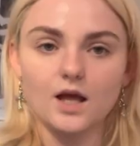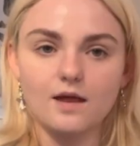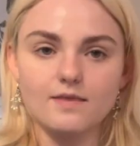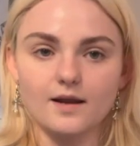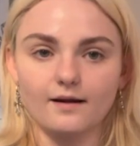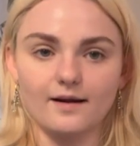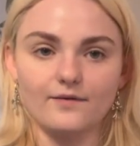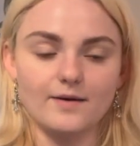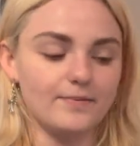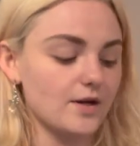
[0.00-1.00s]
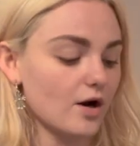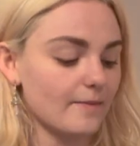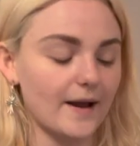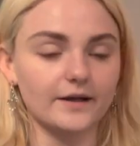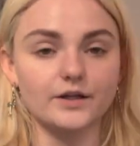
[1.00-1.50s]
And then I have a P R
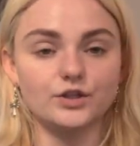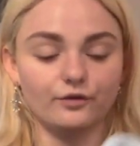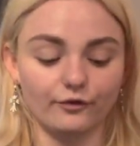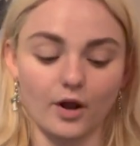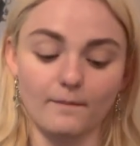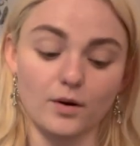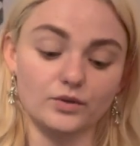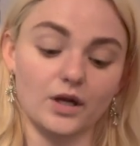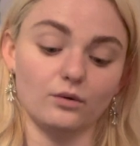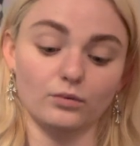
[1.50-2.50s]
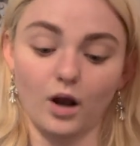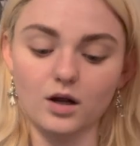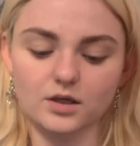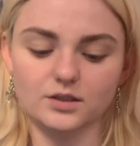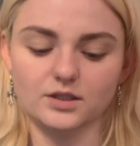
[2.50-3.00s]
package from Motel
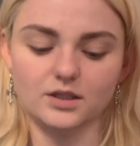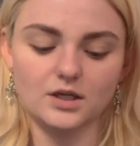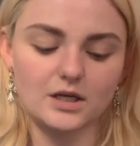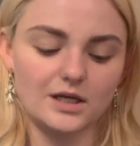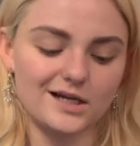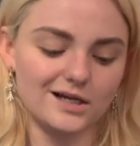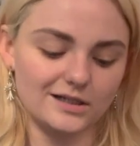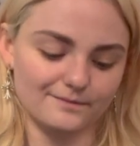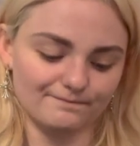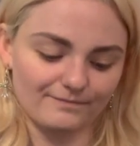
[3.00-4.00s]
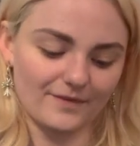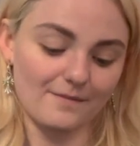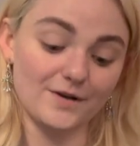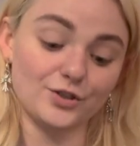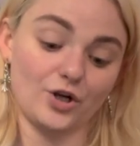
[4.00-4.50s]
Rocks. Um,
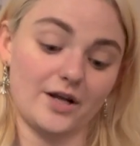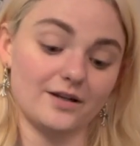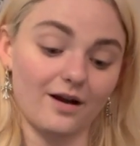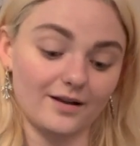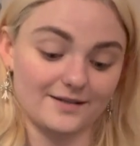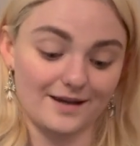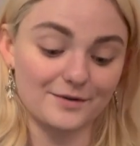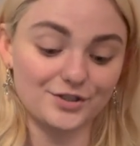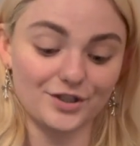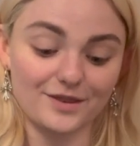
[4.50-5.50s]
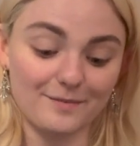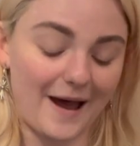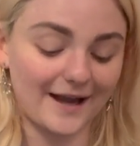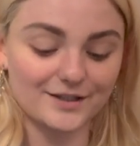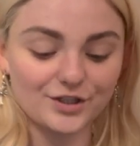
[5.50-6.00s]
I'm gonna try to not damage the
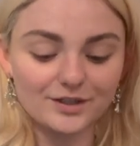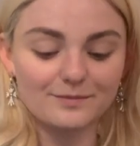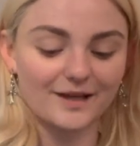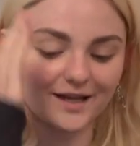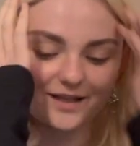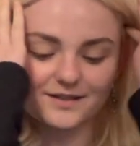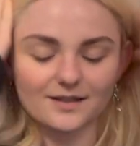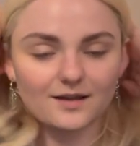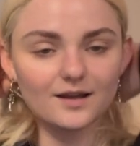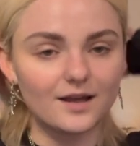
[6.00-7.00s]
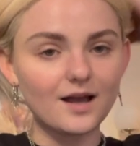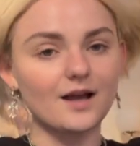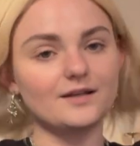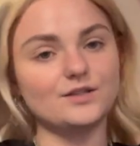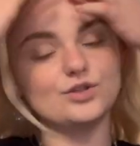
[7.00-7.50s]
packaging because
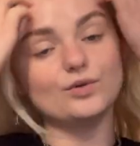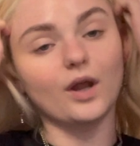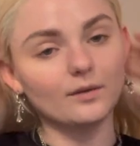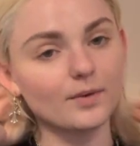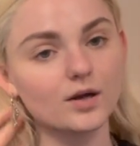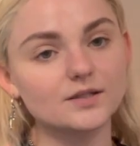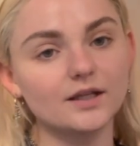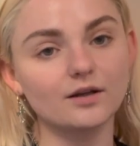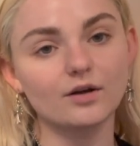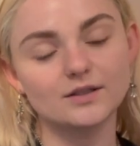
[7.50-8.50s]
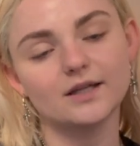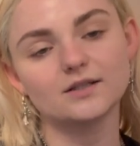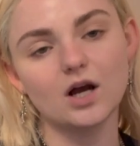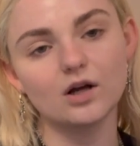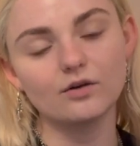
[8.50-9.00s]
I need to do an unboxing on
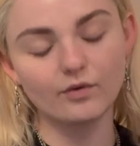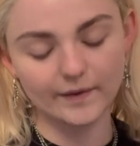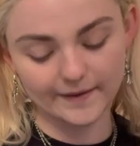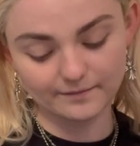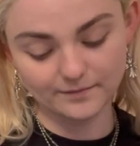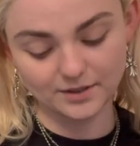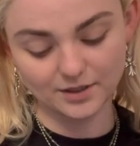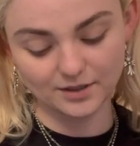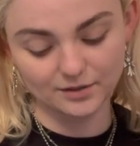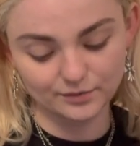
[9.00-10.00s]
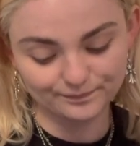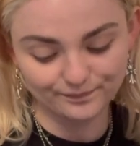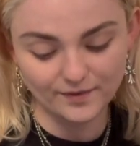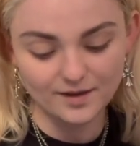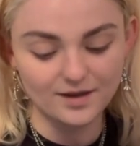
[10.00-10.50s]
TikTok for them. So
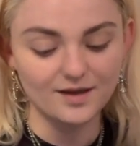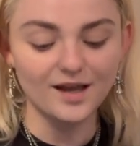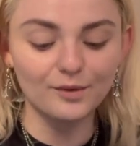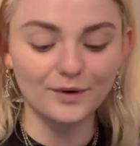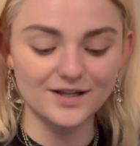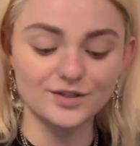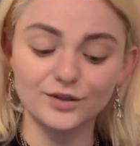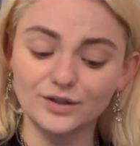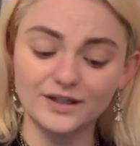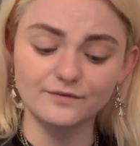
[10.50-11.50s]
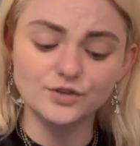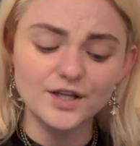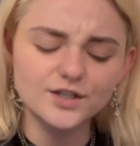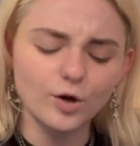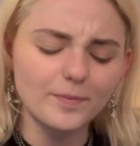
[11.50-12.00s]
I want it to look like I've
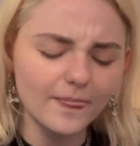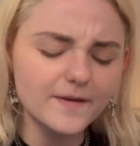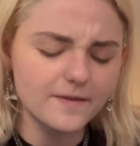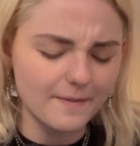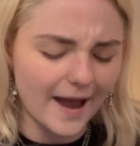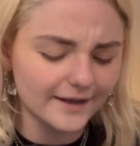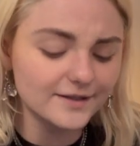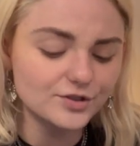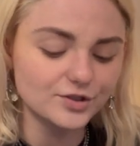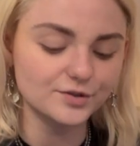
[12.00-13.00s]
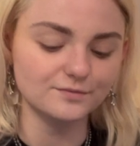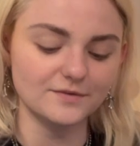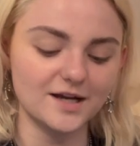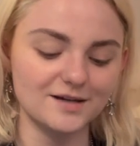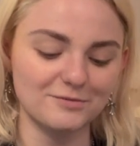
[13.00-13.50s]
just opened the package
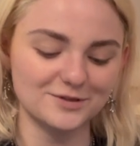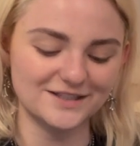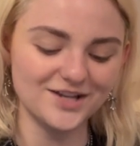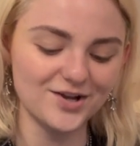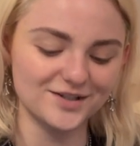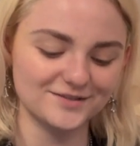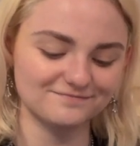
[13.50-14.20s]
um, on TikTok.